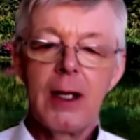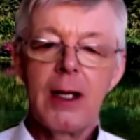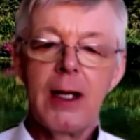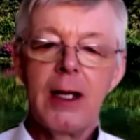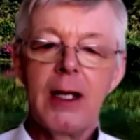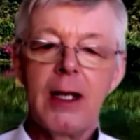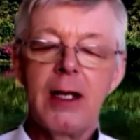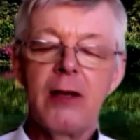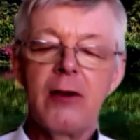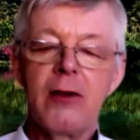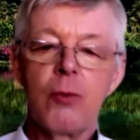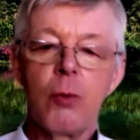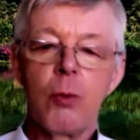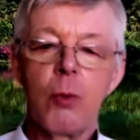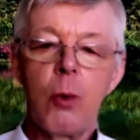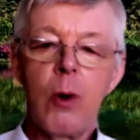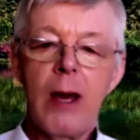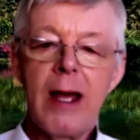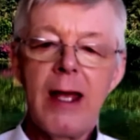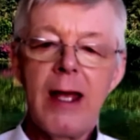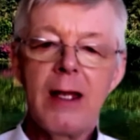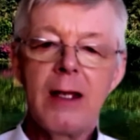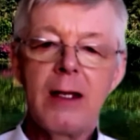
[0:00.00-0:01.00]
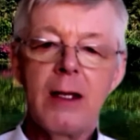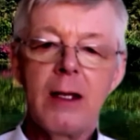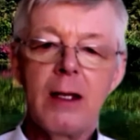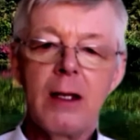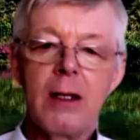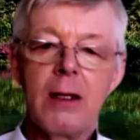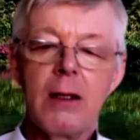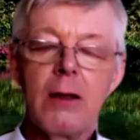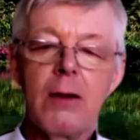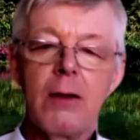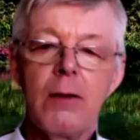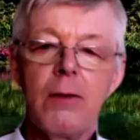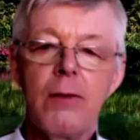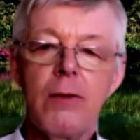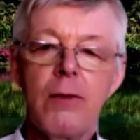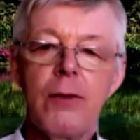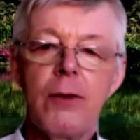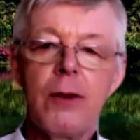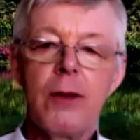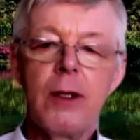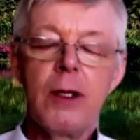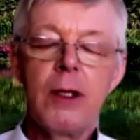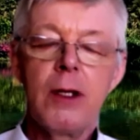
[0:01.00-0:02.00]
it is when
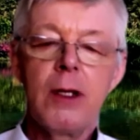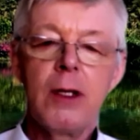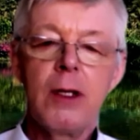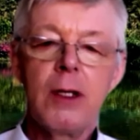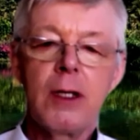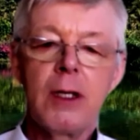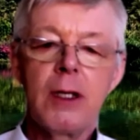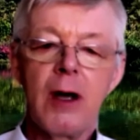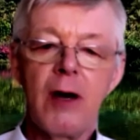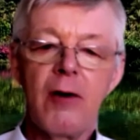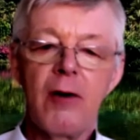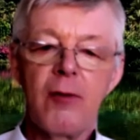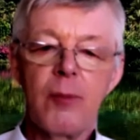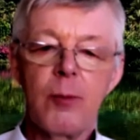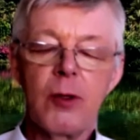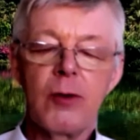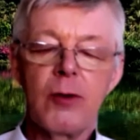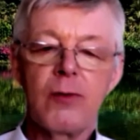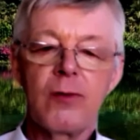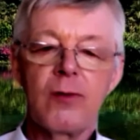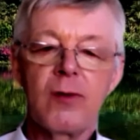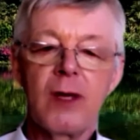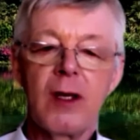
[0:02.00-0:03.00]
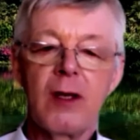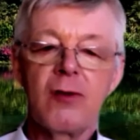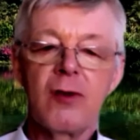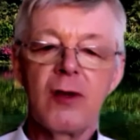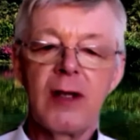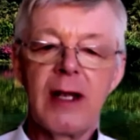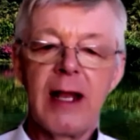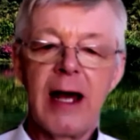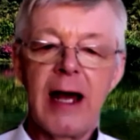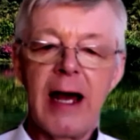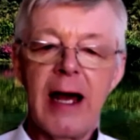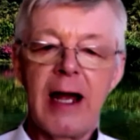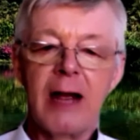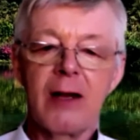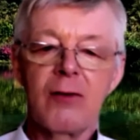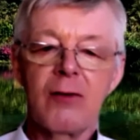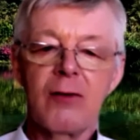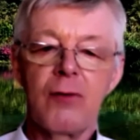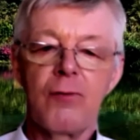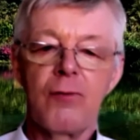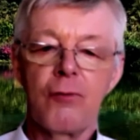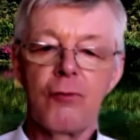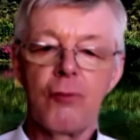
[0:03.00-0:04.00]
the government takes an
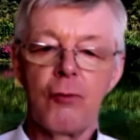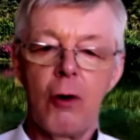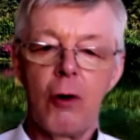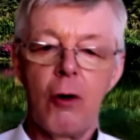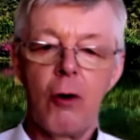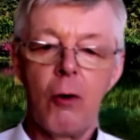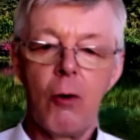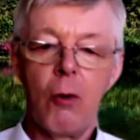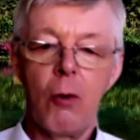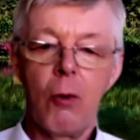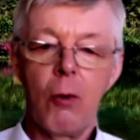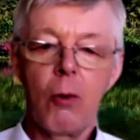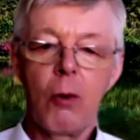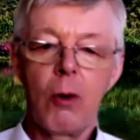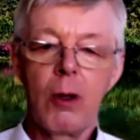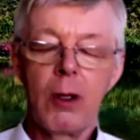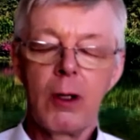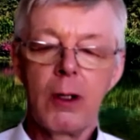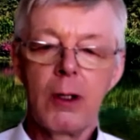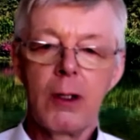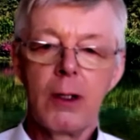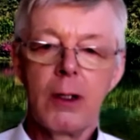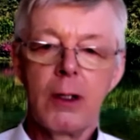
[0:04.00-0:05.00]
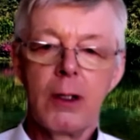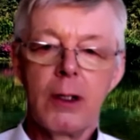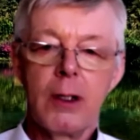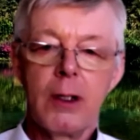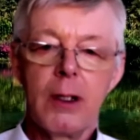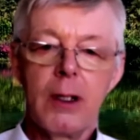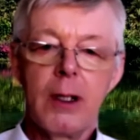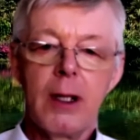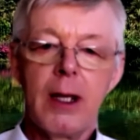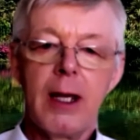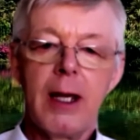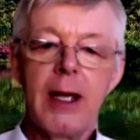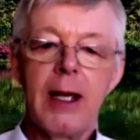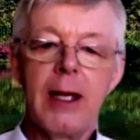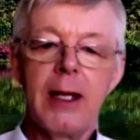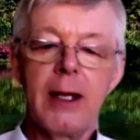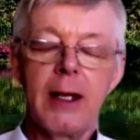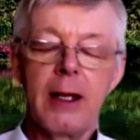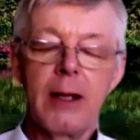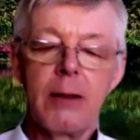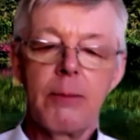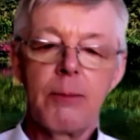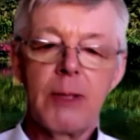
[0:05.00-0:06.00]
active role in
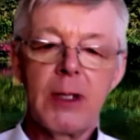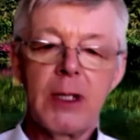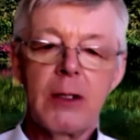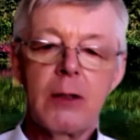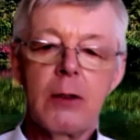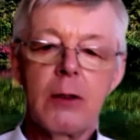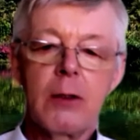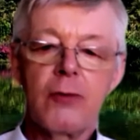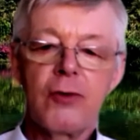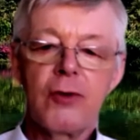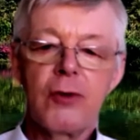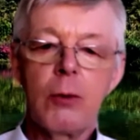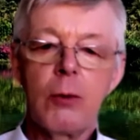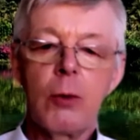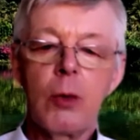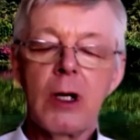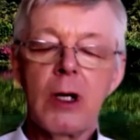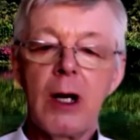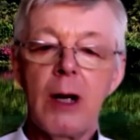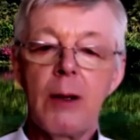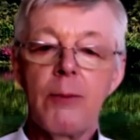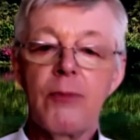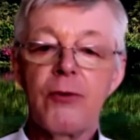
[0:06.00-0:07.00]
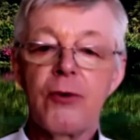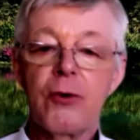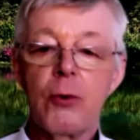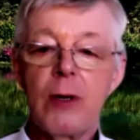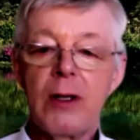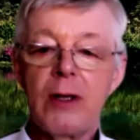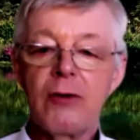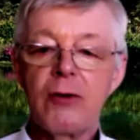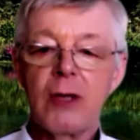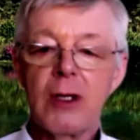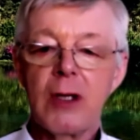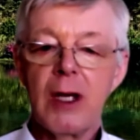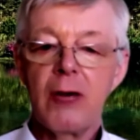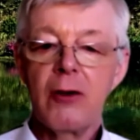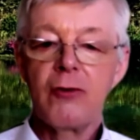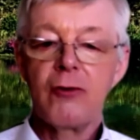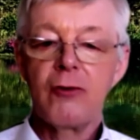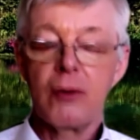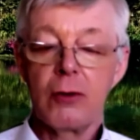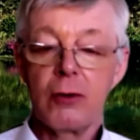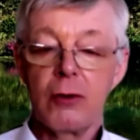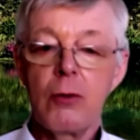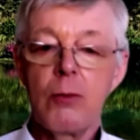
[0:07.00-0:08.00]
it, because it will come through
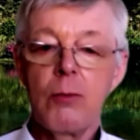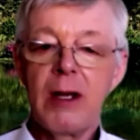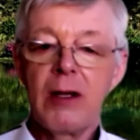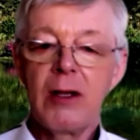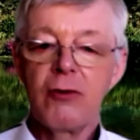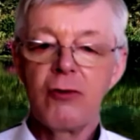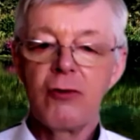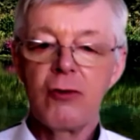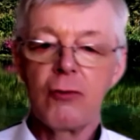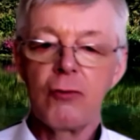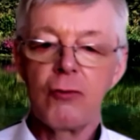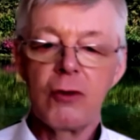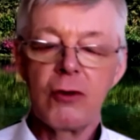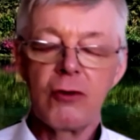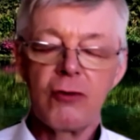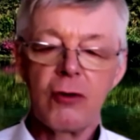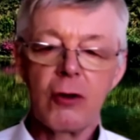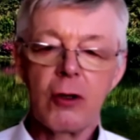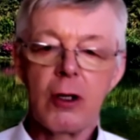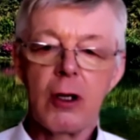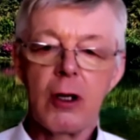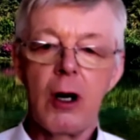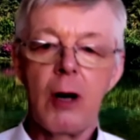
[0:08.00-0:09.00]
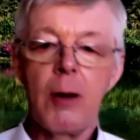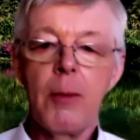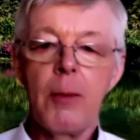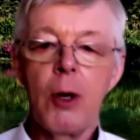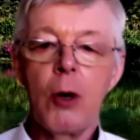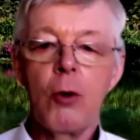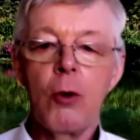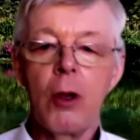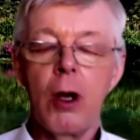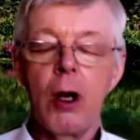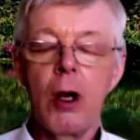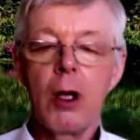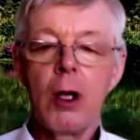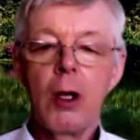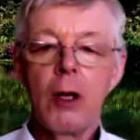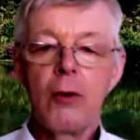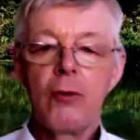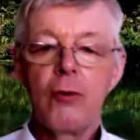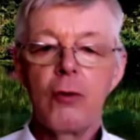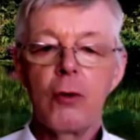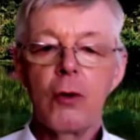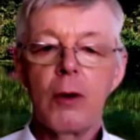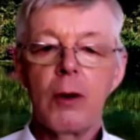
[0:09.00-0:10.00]
education. You mentioned Richard Carmona
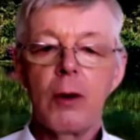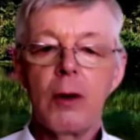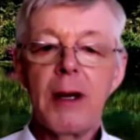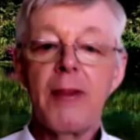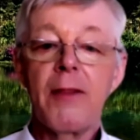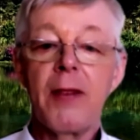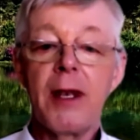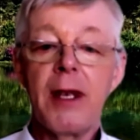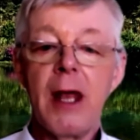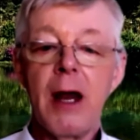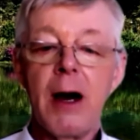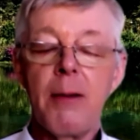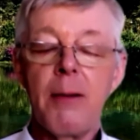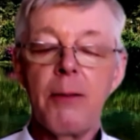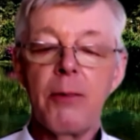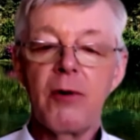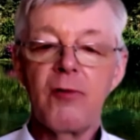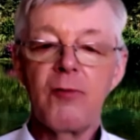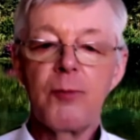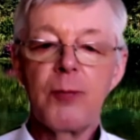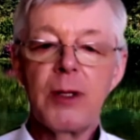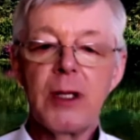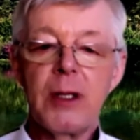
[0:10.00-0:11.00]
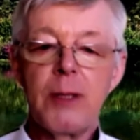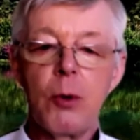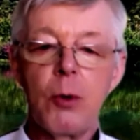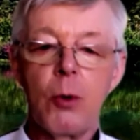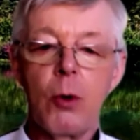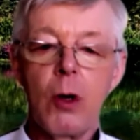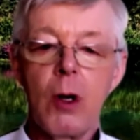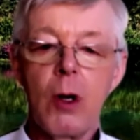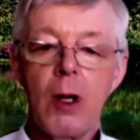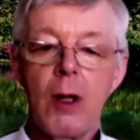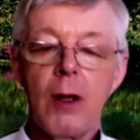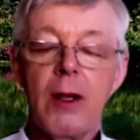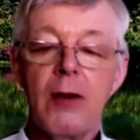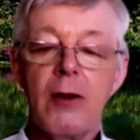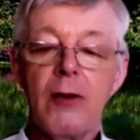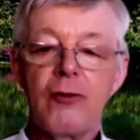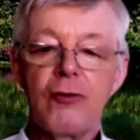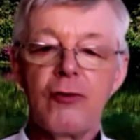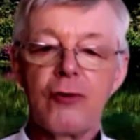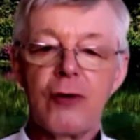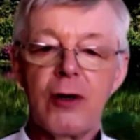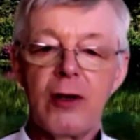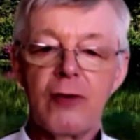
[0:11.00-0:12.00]
talking about the number of people is
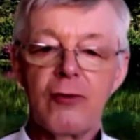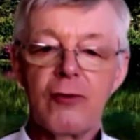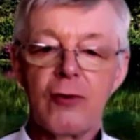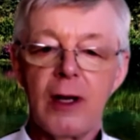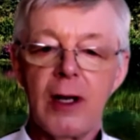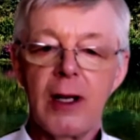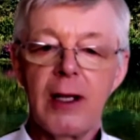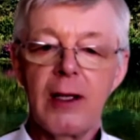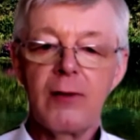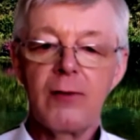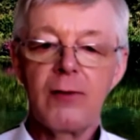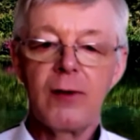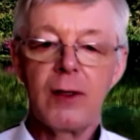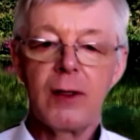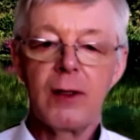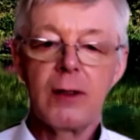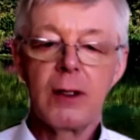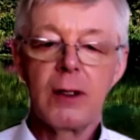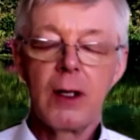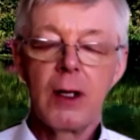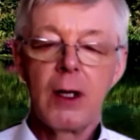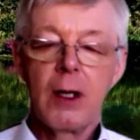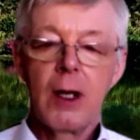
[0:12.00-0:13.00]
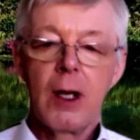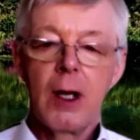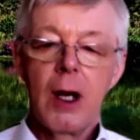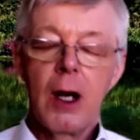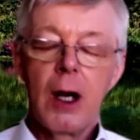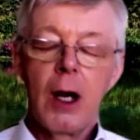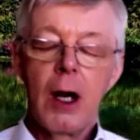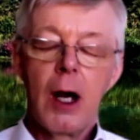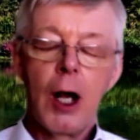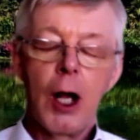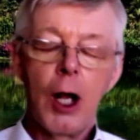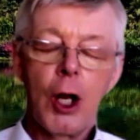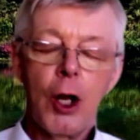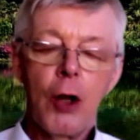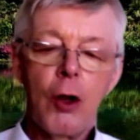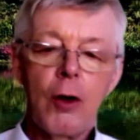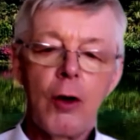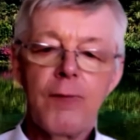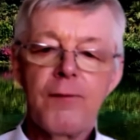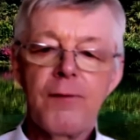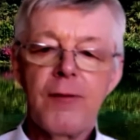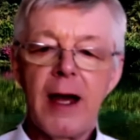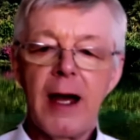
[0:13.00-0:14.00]
stress related. A lot
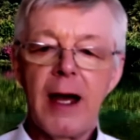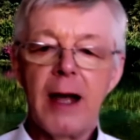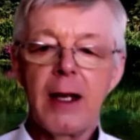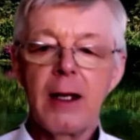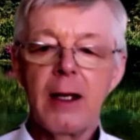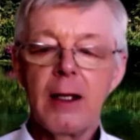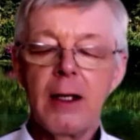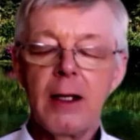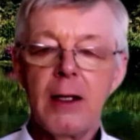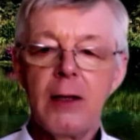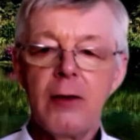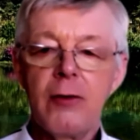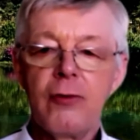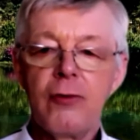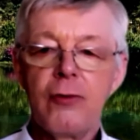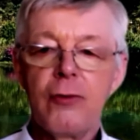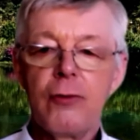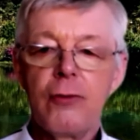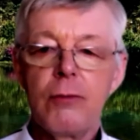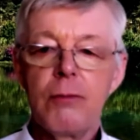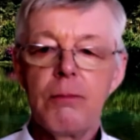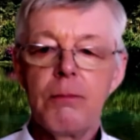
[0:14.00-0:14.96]
of that is